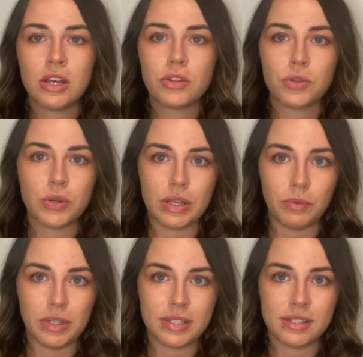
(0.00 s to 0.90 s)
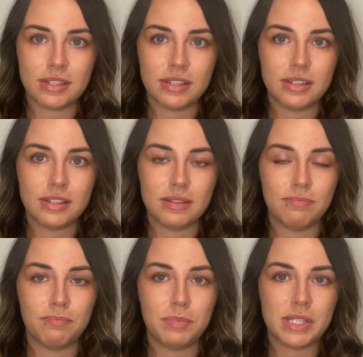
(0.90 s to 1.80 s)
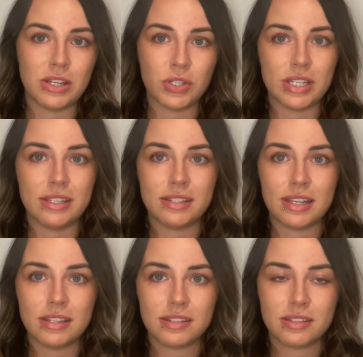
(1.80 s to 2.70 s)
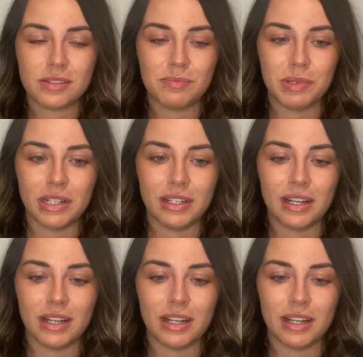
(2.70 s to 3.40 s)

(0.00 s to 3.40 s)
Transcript: thought it was potentially cysts, but